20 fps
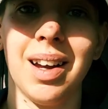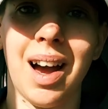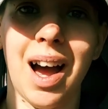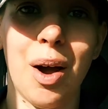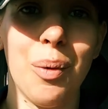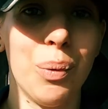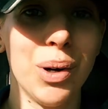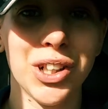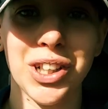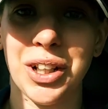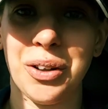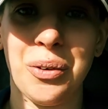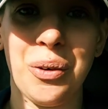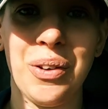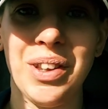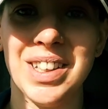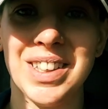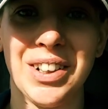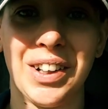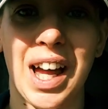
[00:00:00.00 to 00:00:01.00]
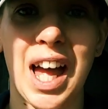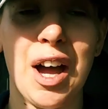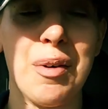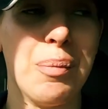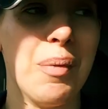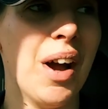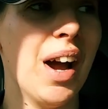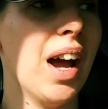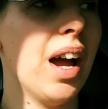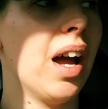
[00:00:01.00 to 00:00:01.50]
I wish I'd caught this on
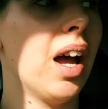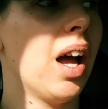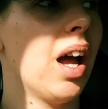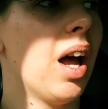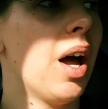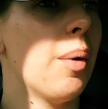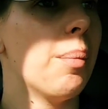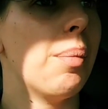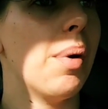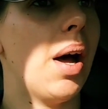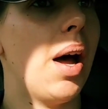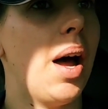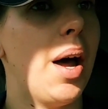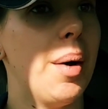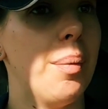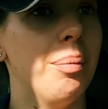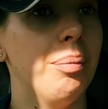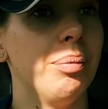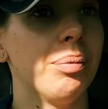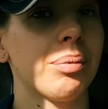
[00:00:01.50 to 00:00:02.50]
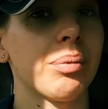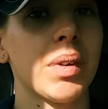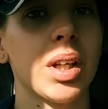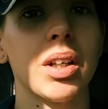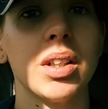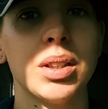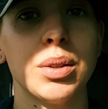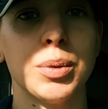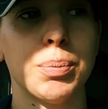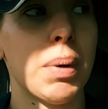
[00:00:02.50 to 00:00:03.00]
camera, but
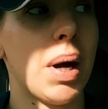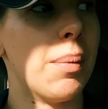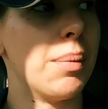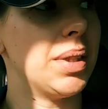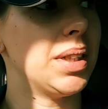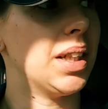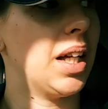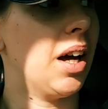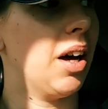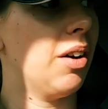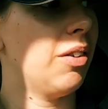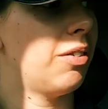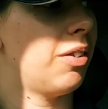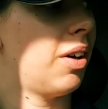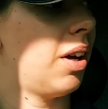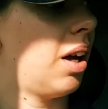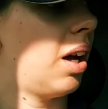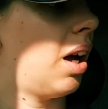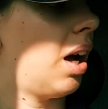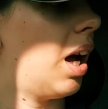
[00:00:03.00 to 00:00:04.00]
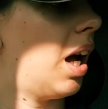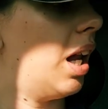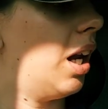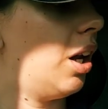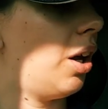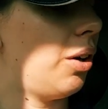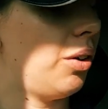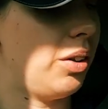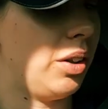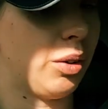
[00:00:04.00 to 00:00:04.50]
because I was by myself, I
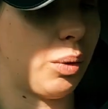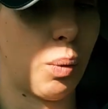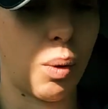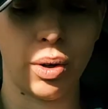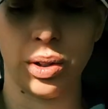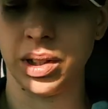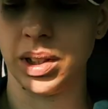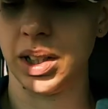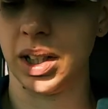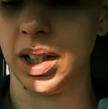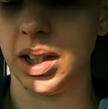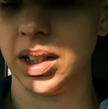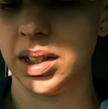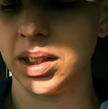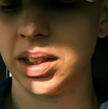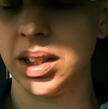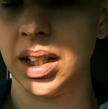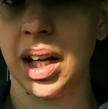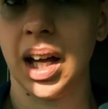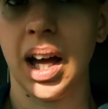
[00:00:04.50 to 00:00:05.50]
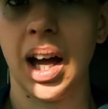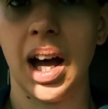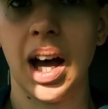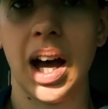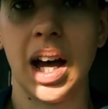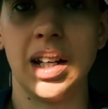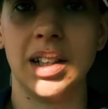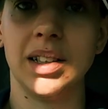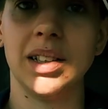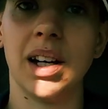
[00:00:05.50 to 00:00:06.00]
loaded Qantas
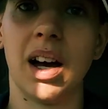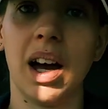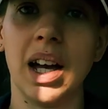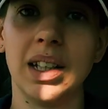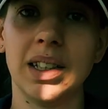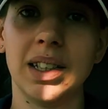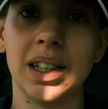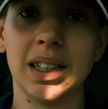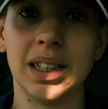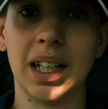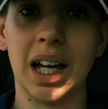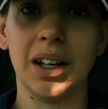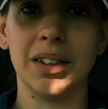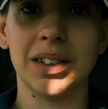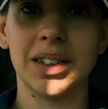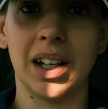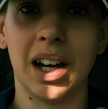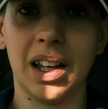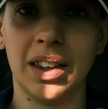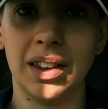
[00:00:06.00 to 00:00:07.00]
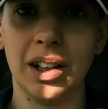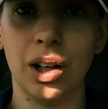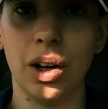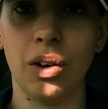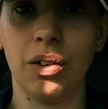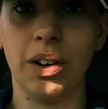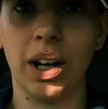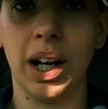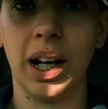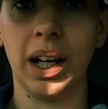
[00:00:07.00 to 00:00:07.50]
and tied Tizzy outside the
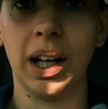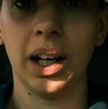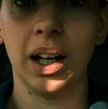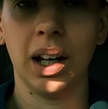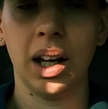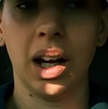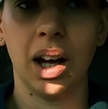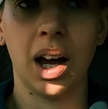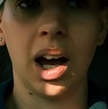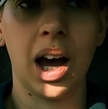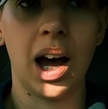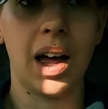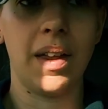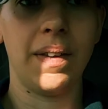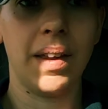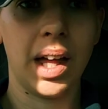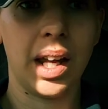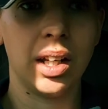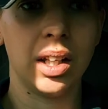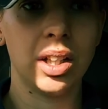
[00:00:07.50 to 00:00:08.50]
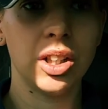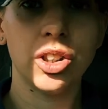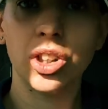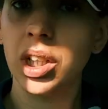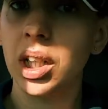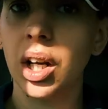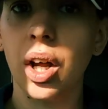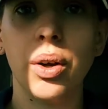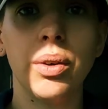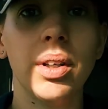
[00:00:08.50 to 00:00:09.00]
lorry, and then
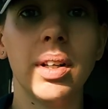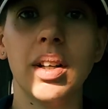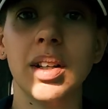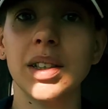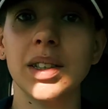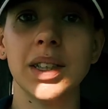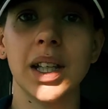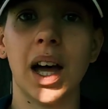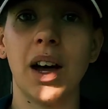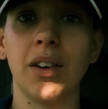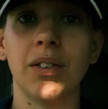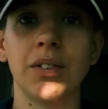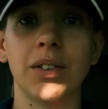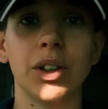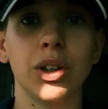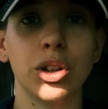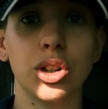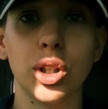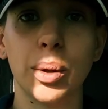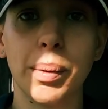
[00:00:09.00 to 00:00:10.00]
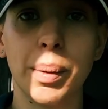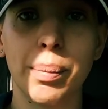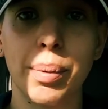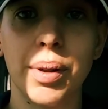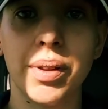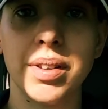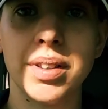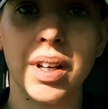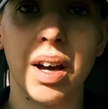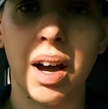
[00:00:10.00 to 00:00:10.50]
she loaded herself. Good job I
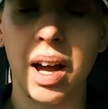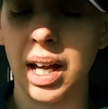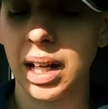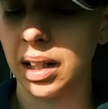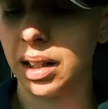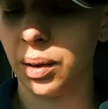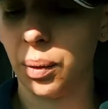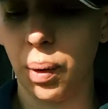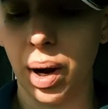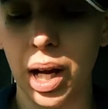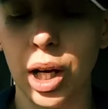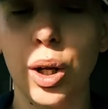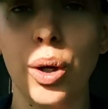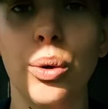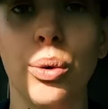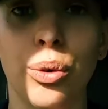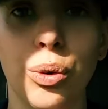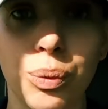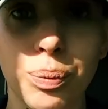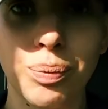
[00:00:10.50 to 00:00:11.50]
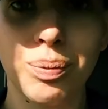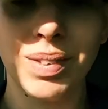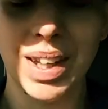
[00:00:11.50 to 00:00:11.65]
put the tie quite loose.